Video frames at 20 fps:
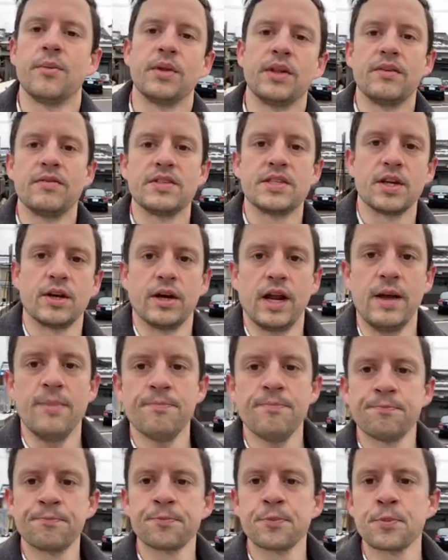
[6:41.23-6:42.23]
is their
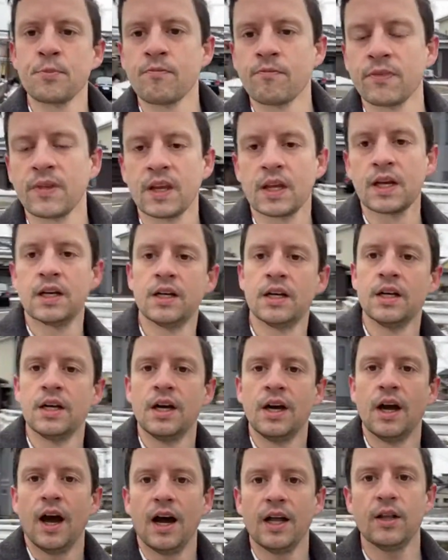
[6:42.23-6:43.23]
name.
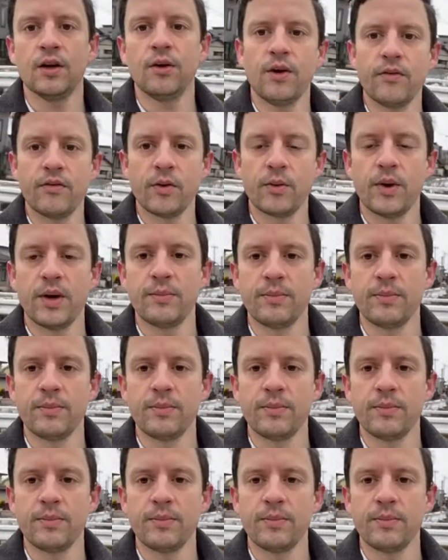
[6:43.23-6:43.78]
Hello everyone,